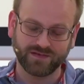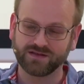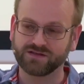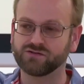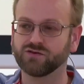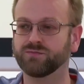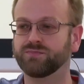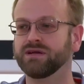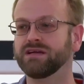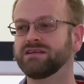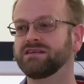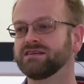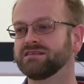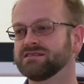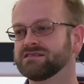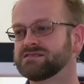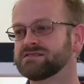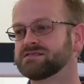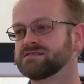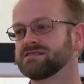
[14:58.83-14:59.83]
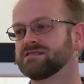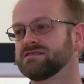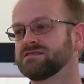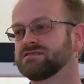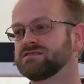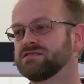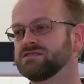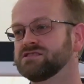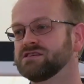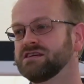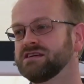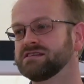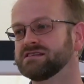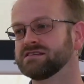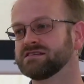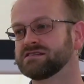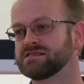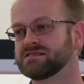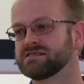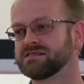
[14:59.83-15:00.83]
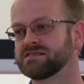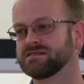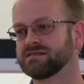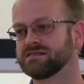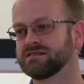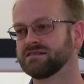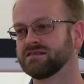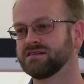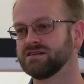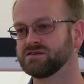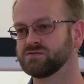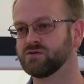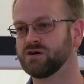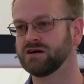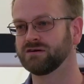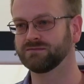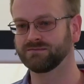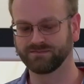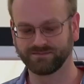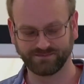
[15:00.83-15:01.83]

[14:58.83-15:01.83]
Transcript: to obedience to Jesus as well.